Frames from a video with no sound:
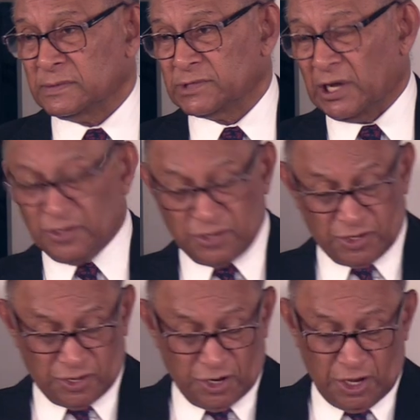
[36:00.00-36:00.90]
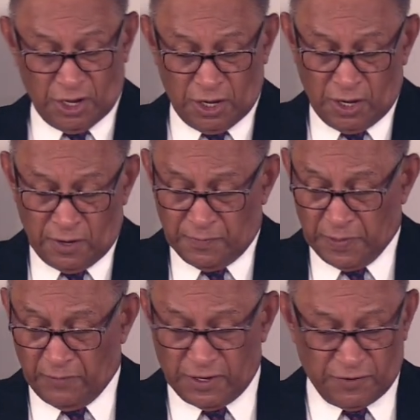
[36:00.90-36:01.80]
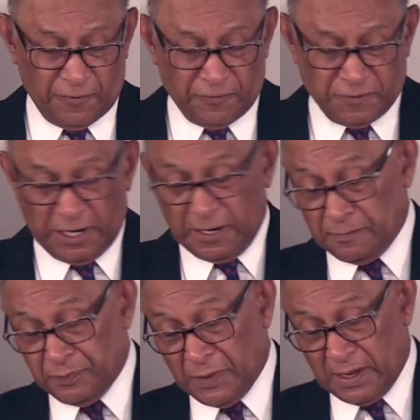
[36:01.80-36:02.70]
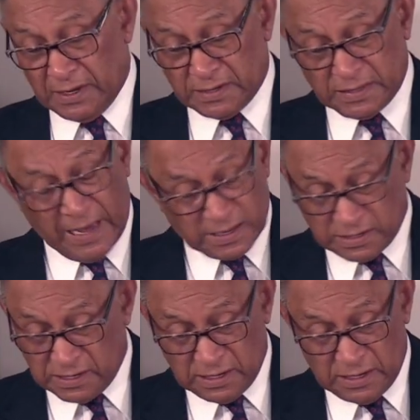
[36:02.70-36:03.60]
Genesis 3, verse 15, is that